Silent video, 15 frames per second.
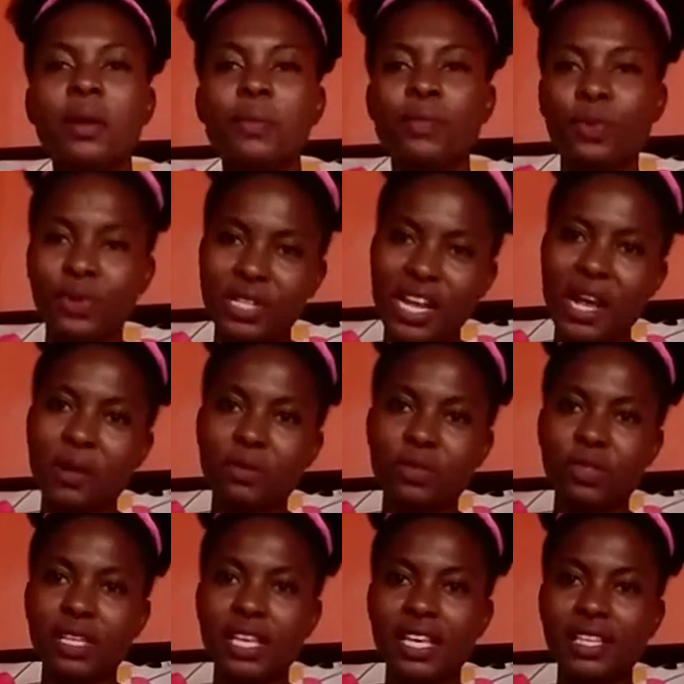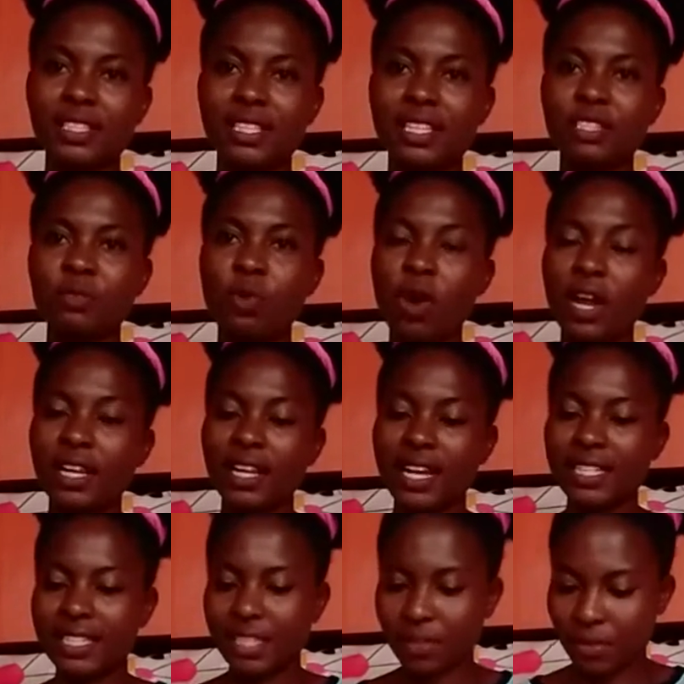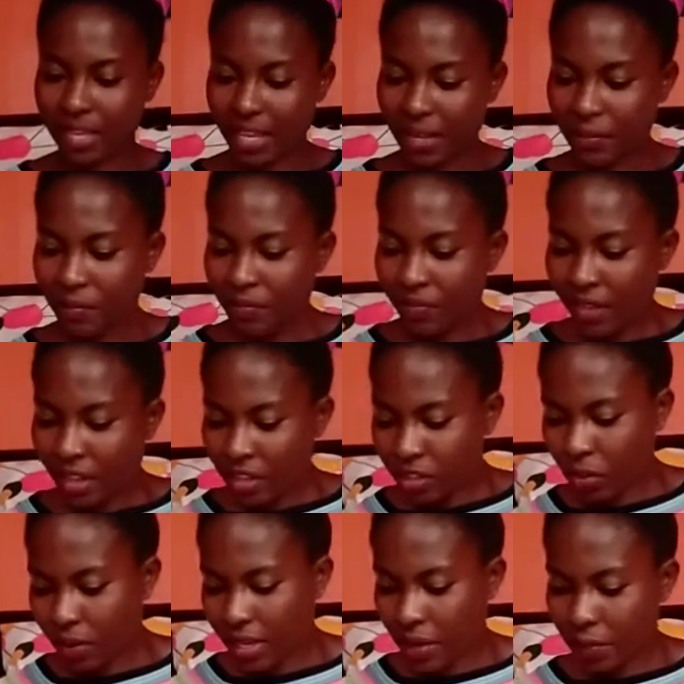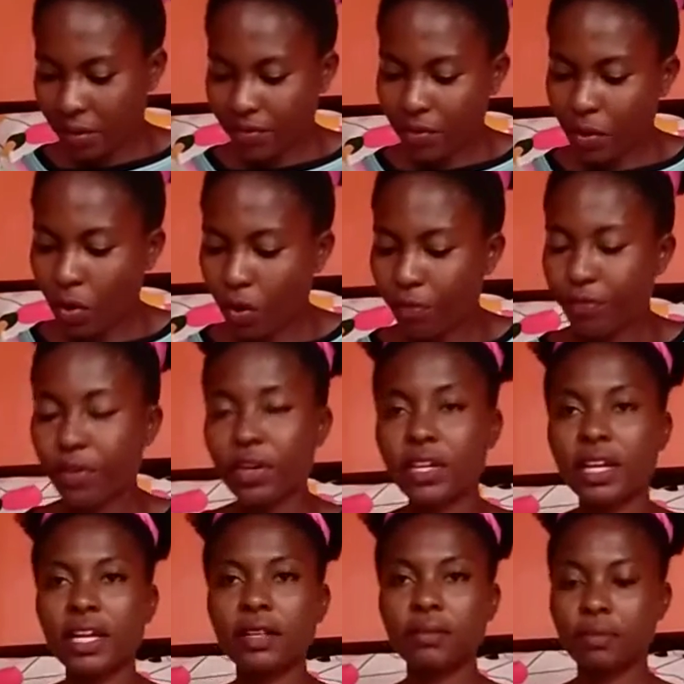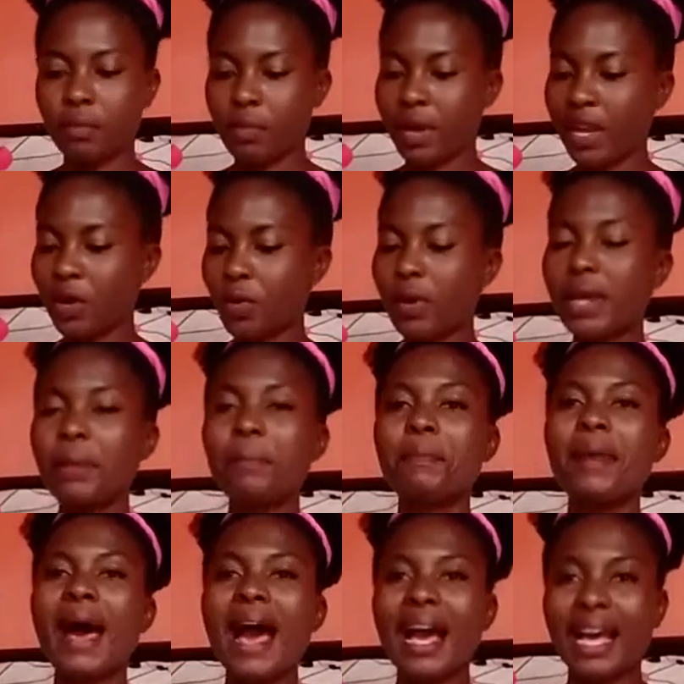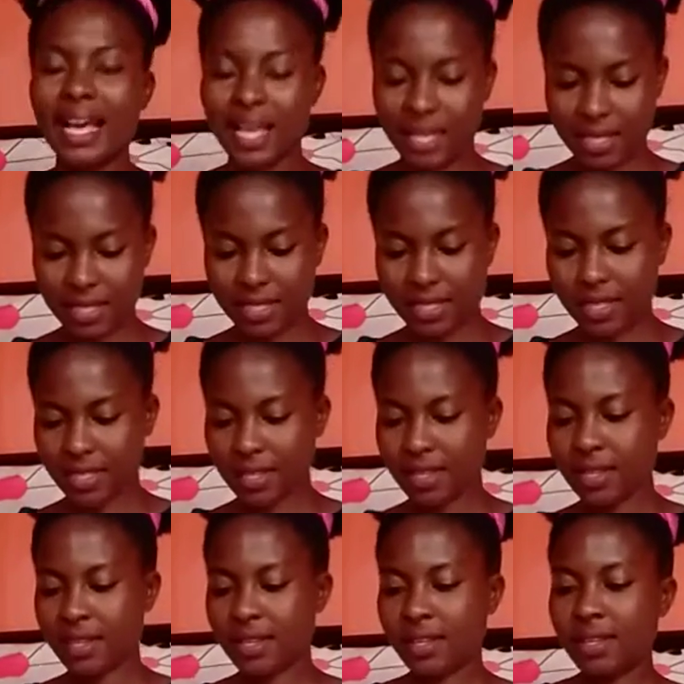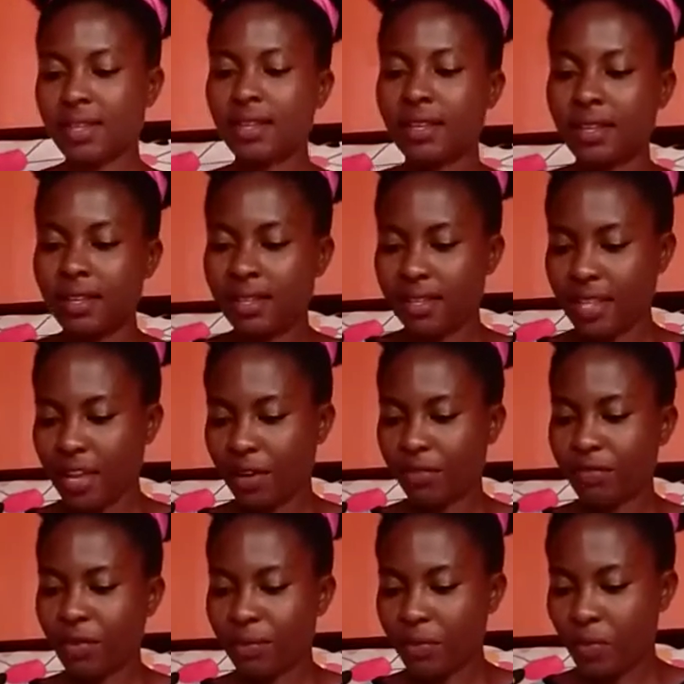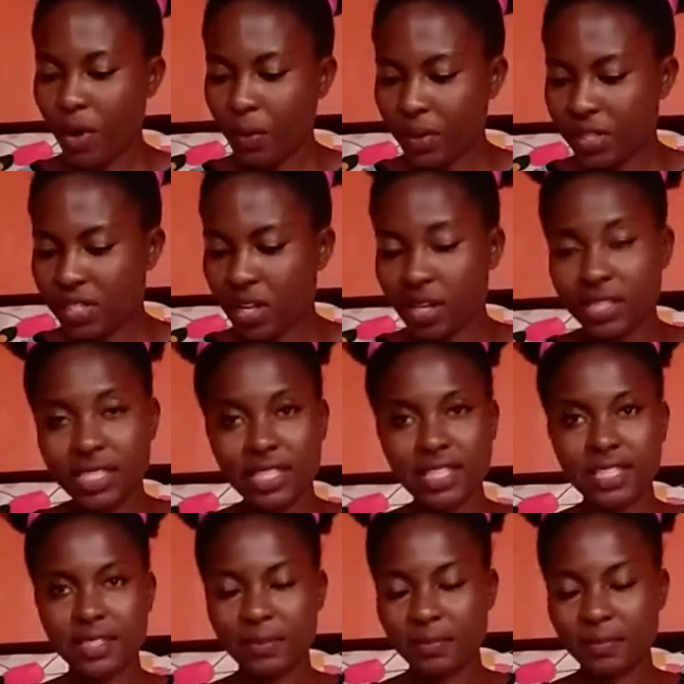pronounced. You can see it's more highlighted, okay? So we can even go further by going back. Now, from where we started,